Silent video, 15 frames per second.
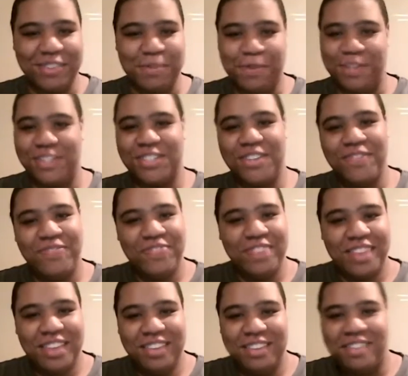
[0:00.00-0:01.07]
which
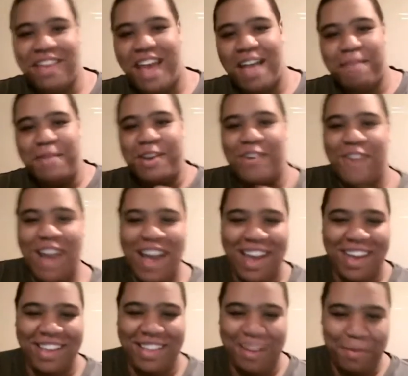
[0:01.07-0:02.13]
just had me
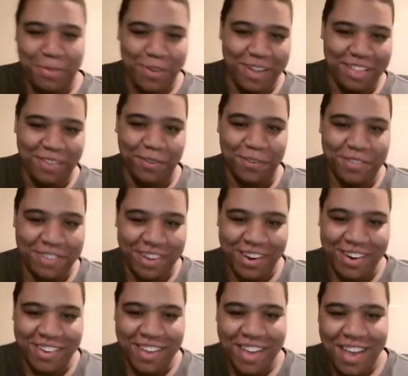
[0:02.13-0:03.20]
cracking up throughout the whole
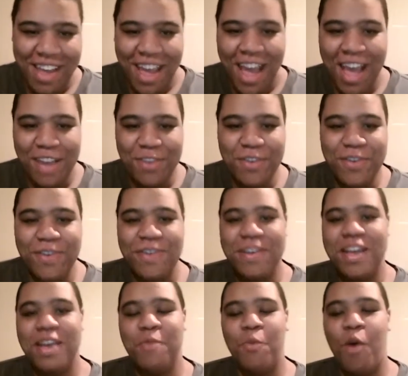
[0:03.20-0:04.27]
series. and you,
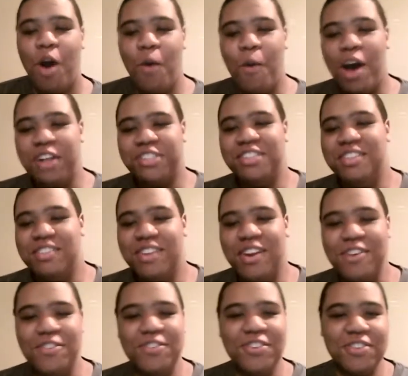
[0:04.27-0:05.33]
while watching the
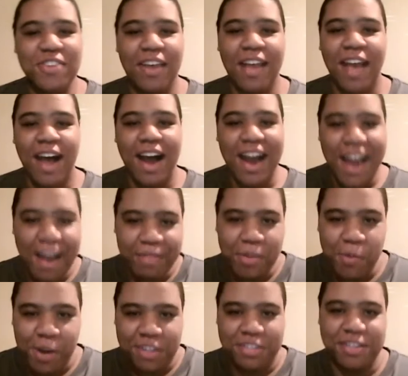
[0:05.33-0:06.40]
series, you're just like, I have
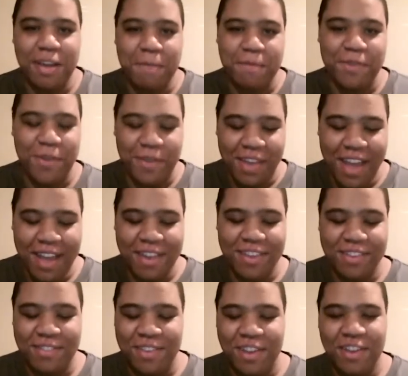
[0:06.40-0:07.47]
to watch this episode again,
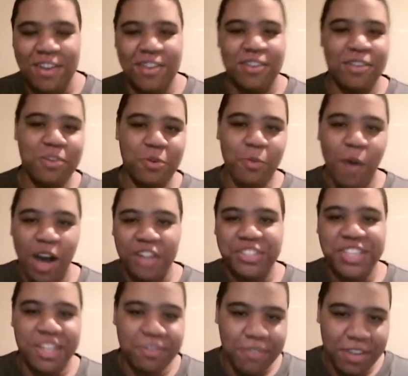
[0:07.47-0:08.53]
because you're
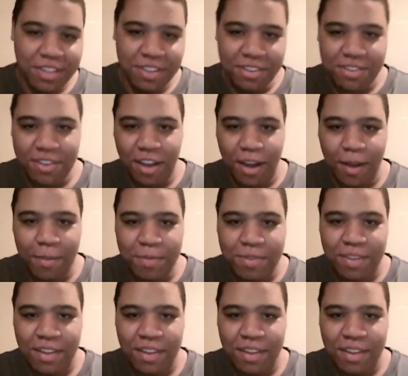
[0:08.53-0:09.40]
watching it, reading the subs,